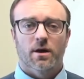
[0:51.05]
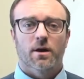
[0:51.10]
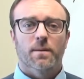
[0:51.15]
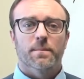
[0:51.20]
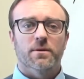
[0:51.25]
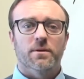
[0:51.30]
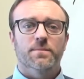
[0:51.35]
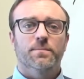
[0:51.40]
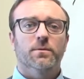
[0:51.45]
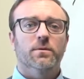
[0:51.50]

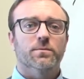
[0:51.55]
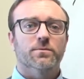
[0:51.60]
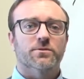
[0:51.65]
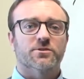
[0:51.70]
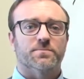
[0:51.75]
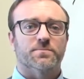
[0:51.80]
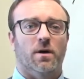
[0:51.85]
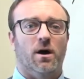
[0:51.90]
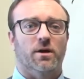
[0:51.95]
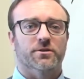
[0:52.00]
People
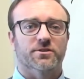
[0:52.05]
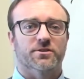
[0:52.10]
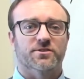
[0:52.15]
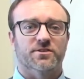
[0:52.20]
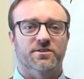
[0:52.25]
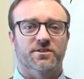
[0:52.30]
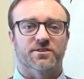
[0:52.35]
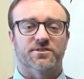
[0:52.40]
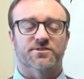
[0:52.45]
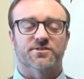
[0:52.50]
responded to
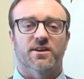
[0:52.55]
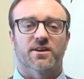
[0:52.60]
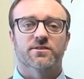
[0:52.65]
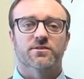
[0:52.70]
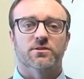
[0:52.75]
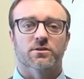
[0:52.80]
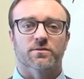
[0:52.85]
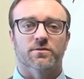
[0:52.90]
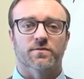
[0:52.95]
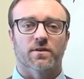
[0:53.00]
the
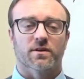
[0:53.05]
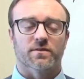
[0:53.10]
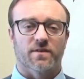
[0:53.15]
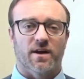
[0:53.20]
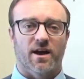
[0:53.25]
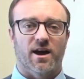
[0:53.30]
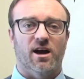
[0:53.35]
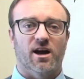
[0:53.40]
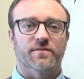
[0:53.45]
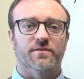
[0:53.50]
incentive of
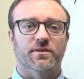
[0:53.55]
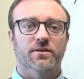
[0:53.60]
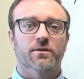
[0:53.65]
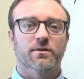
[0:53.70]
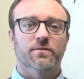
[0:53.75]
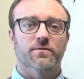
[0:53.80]
having